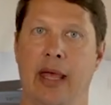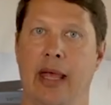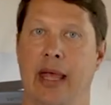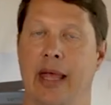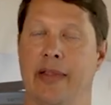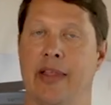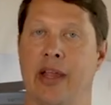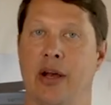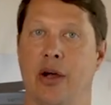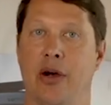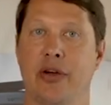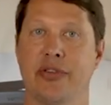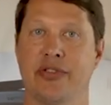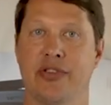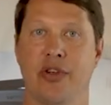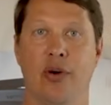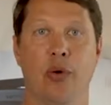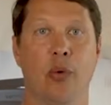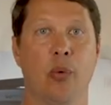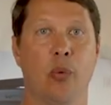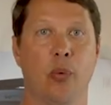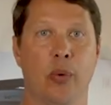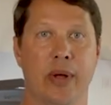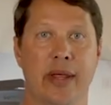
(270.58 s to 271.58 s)
And then
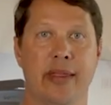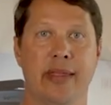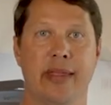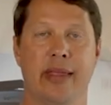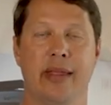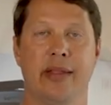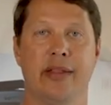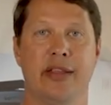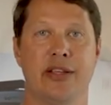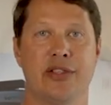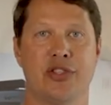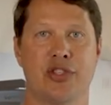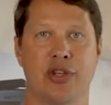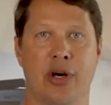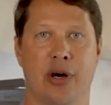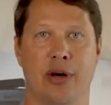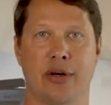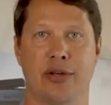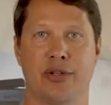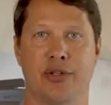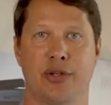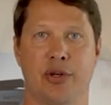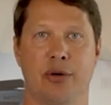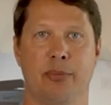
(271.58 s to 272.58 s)
also with the
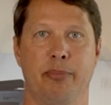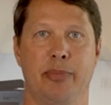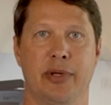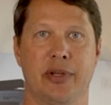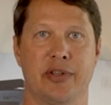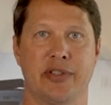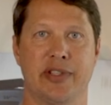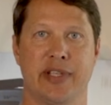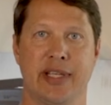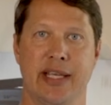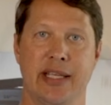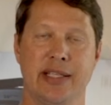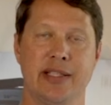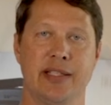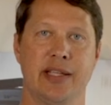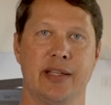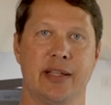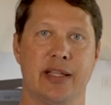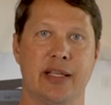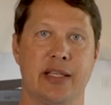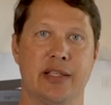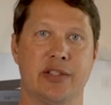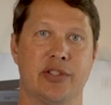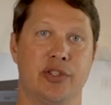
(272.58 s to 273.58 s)
charger built
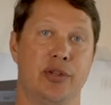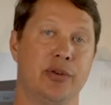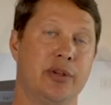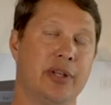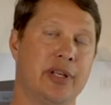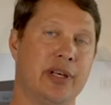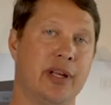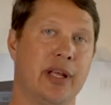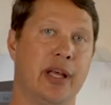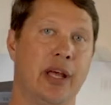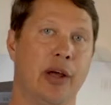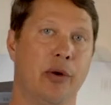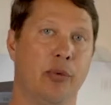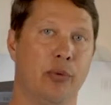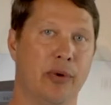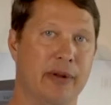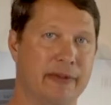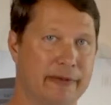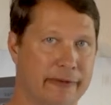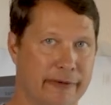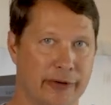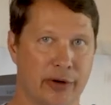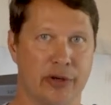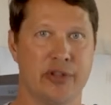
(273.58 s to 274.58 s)
into this, you could
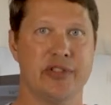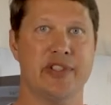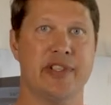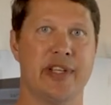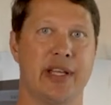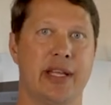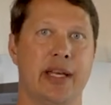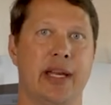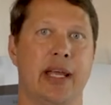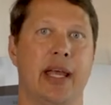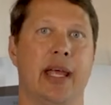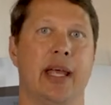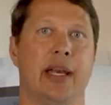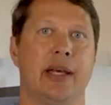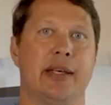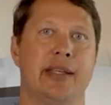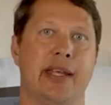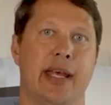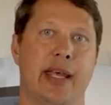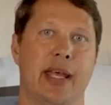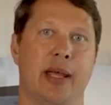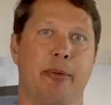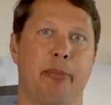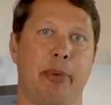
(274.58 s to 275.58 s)
reverse it and
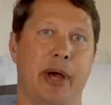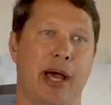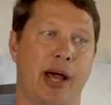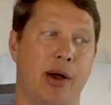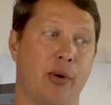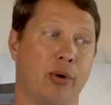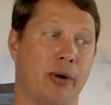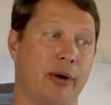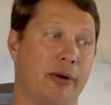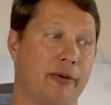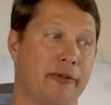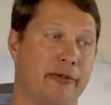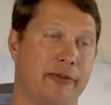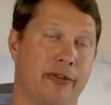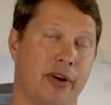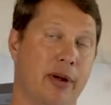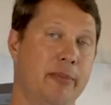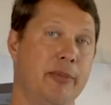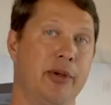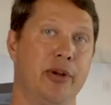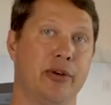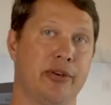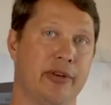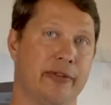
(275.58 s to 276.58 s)
take power
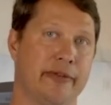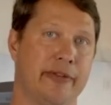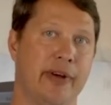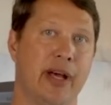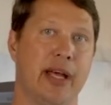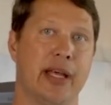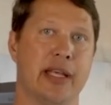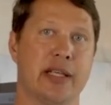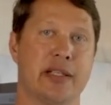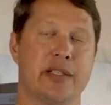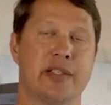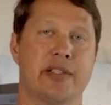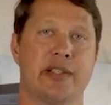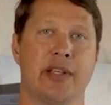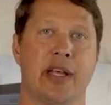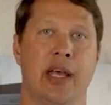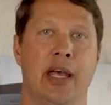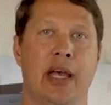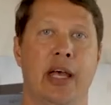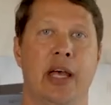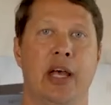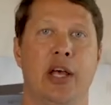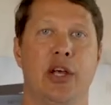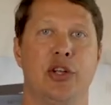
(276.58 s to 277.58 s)
from your device
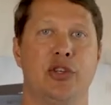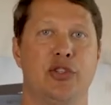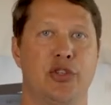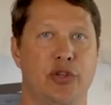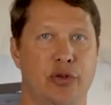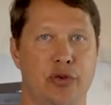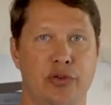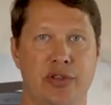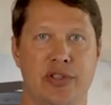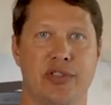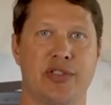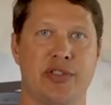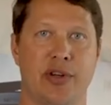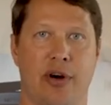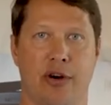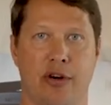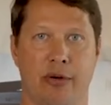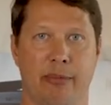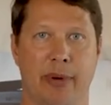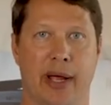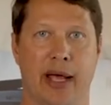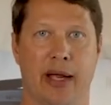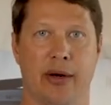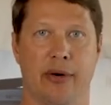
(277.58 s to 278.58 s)
to the
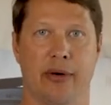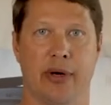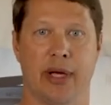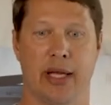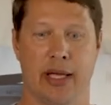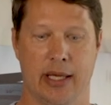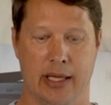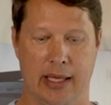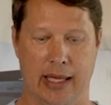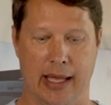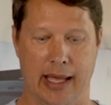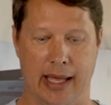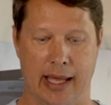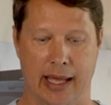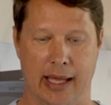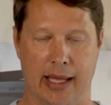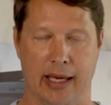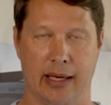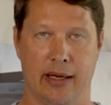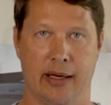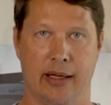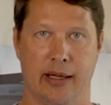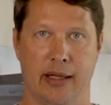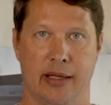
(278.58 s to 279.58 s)
starter battery
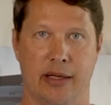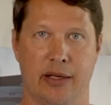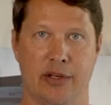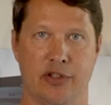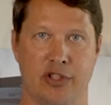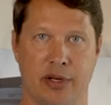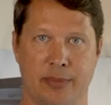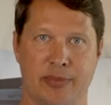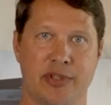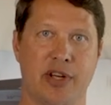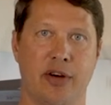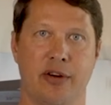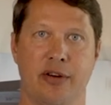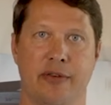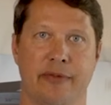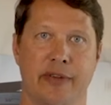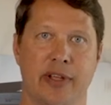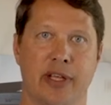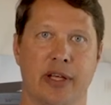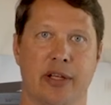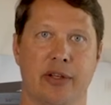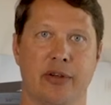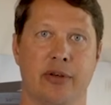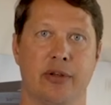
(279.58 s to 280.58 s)
and jumpstart your
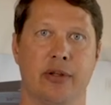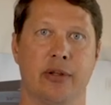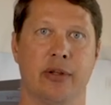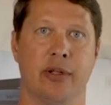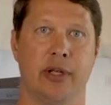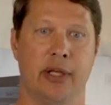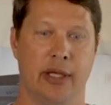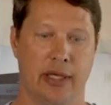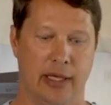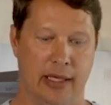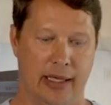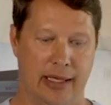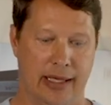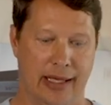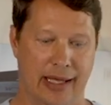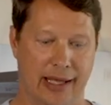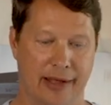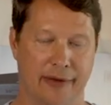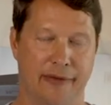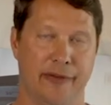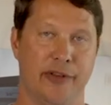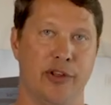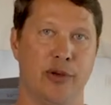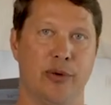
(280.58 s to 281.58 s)
vehicle
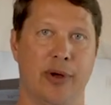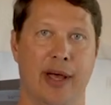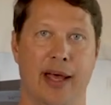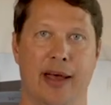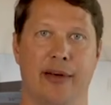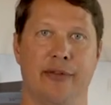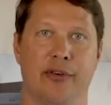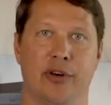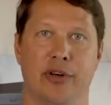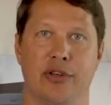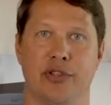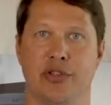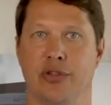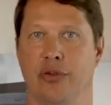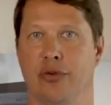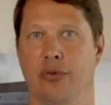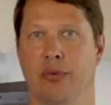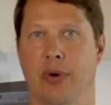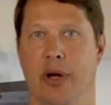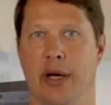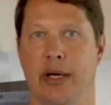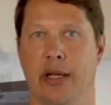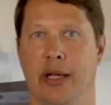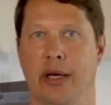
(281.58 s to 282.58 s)
if you ever do
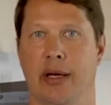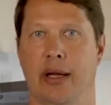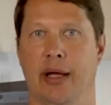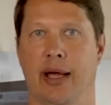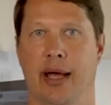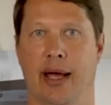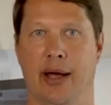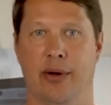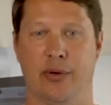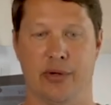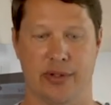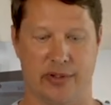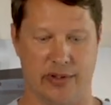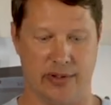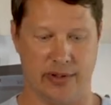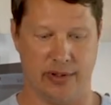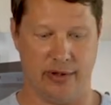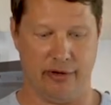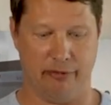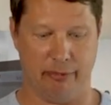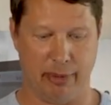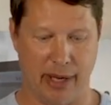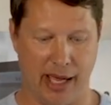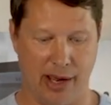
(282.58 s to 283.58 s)
run it out
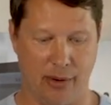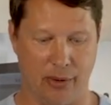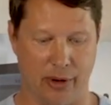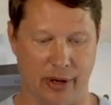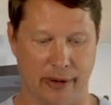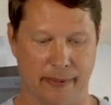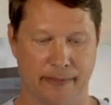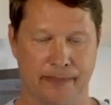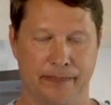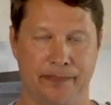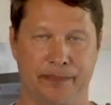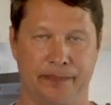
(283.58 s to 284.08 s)
of power.